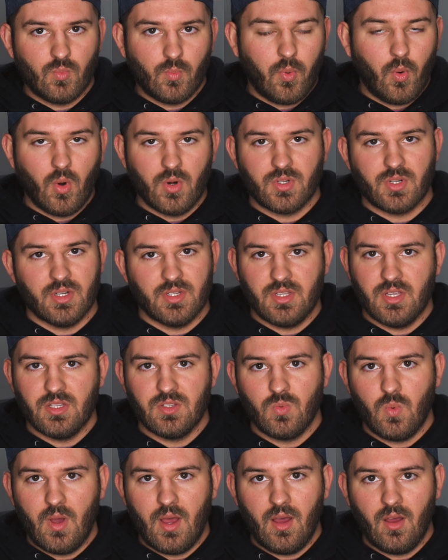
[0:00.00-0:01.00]
portraits as
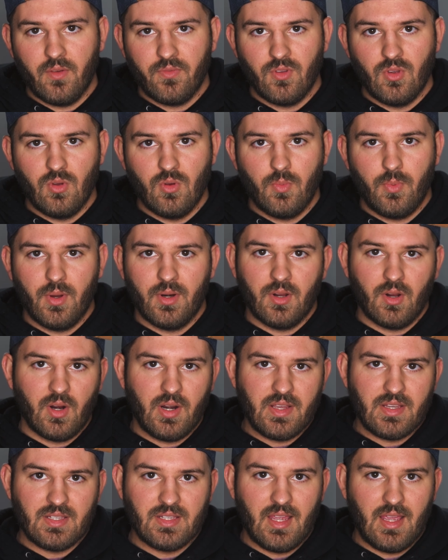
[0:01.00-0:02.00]
well if you put it
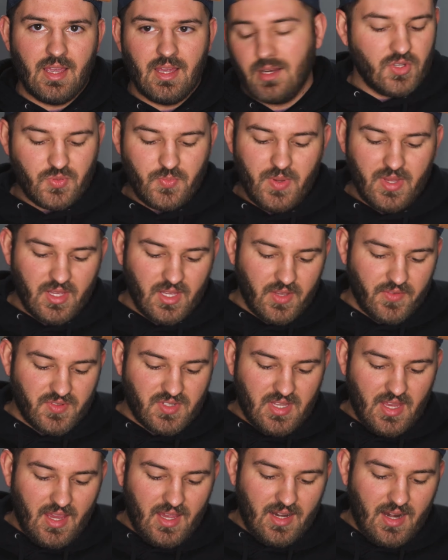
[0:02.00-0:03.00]
on a stand. Speaking of
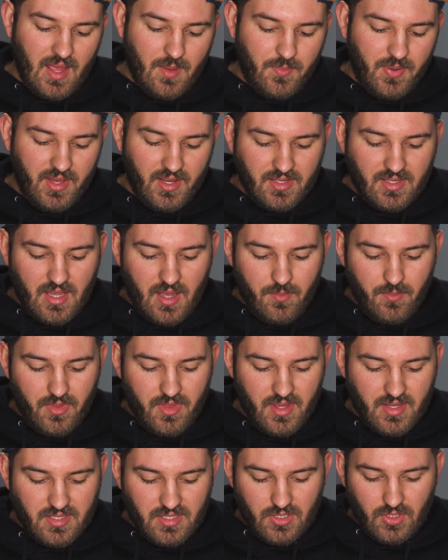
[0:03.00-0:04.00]
stand, I picked up
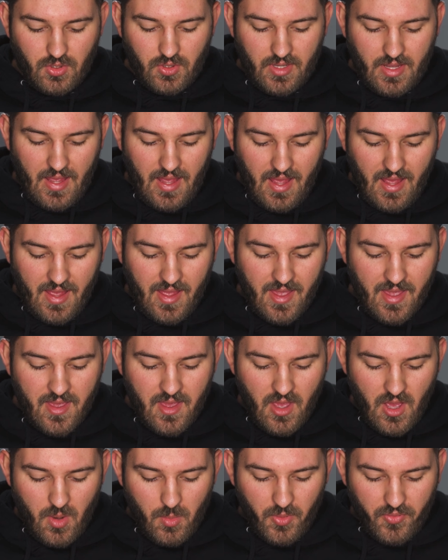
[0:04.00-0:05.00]
this little guy
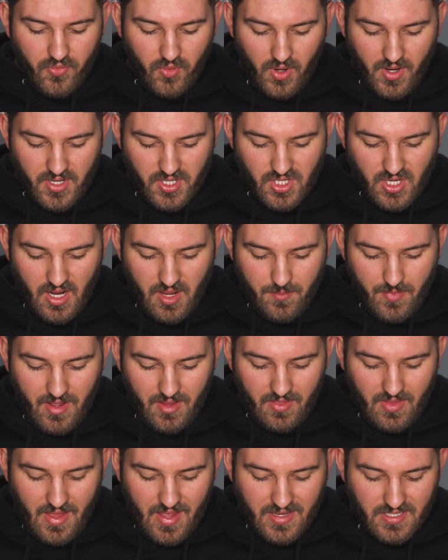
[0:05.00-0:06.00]
before I shot my
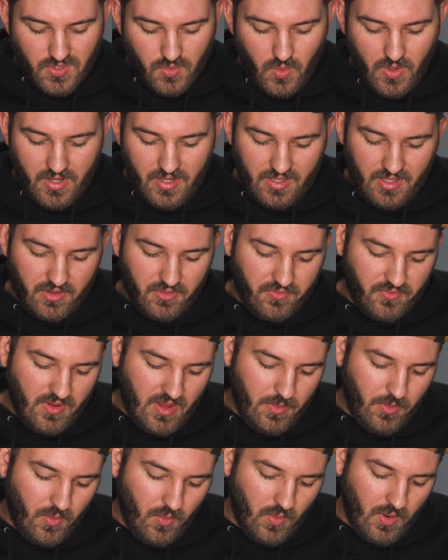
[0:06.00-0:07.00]
last wedding in
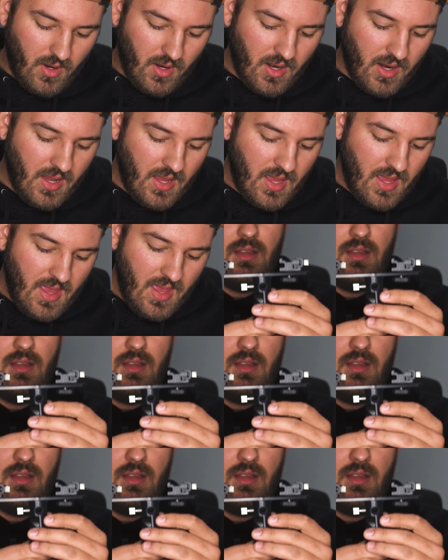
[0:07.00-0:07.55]
February.